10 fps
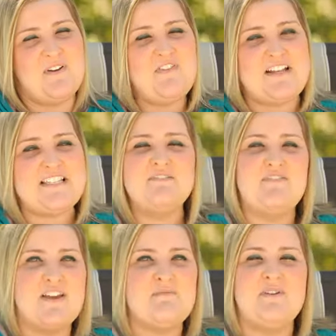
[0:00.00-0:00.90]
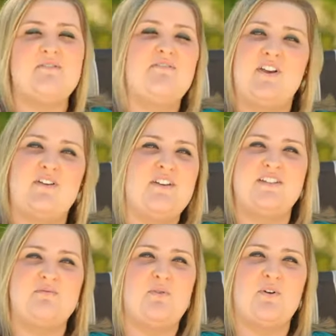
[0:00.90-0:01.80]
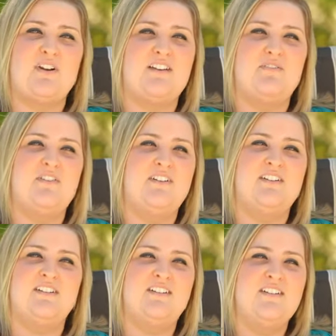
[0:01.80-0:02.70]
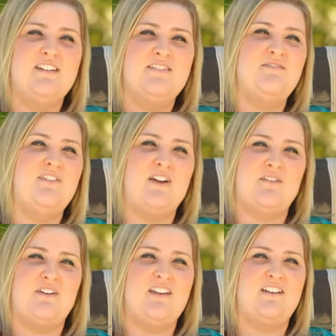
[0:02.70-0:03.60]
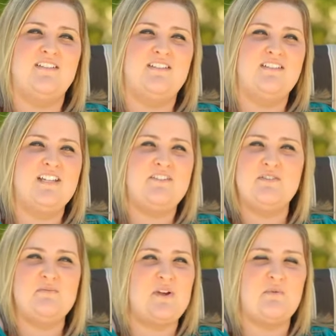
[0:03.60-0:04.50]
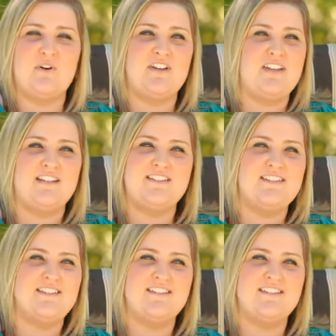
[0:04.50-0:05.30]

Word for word: friends and family are very supportive vary. Even my work is.